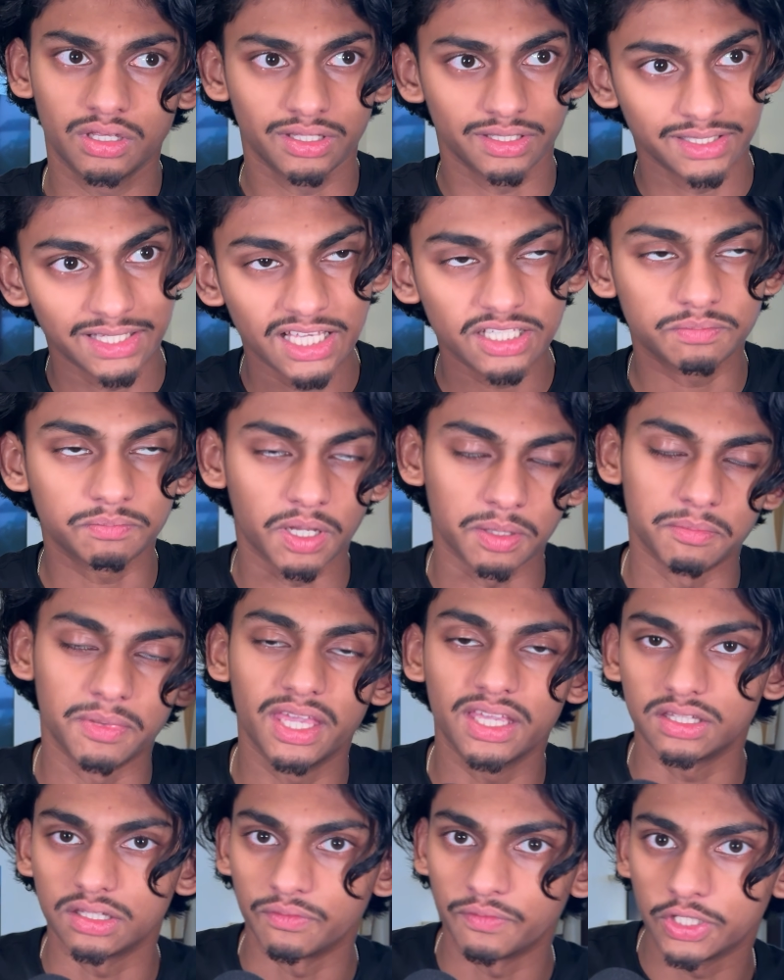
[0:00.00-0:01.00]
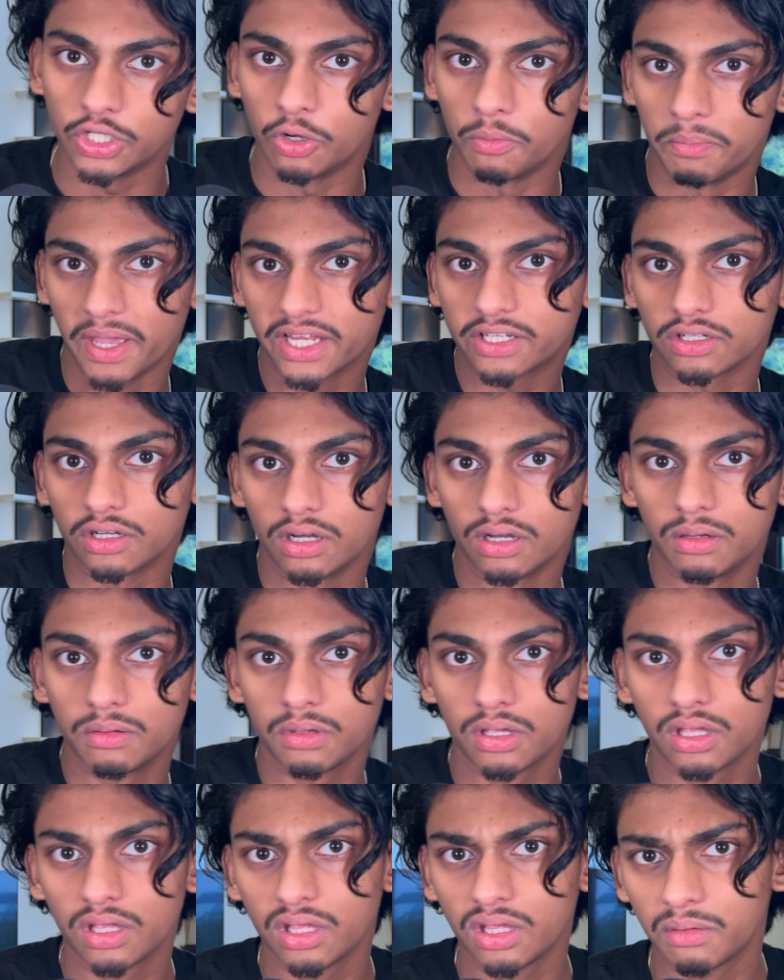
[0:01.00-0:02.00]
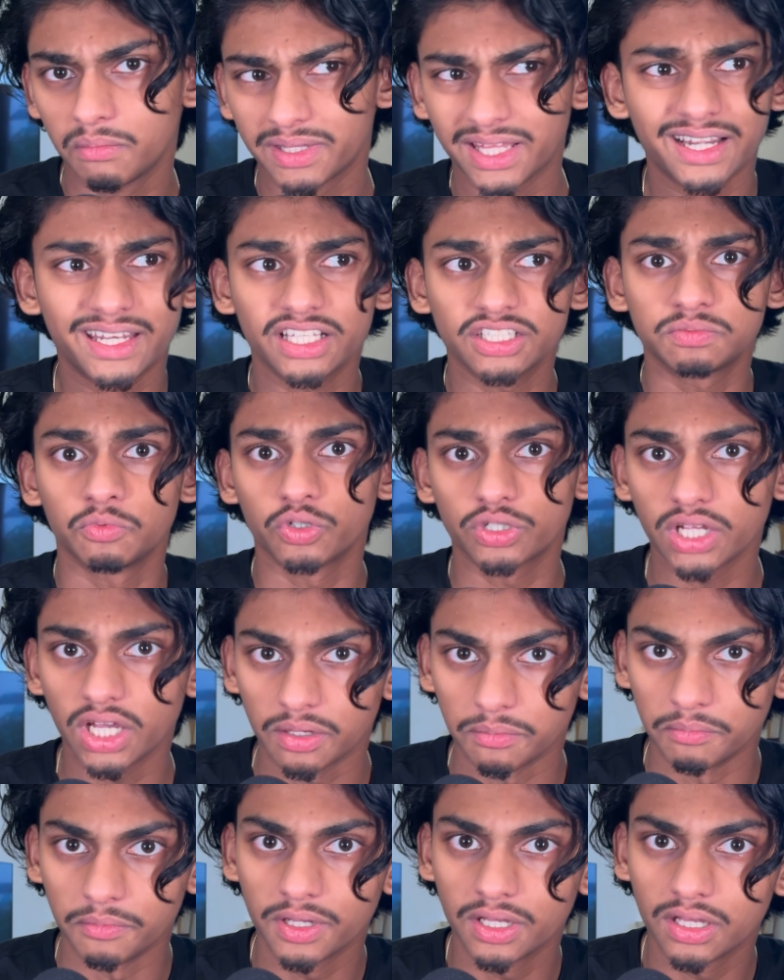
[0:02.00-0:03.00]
yes, by making the video better, but that takes more time.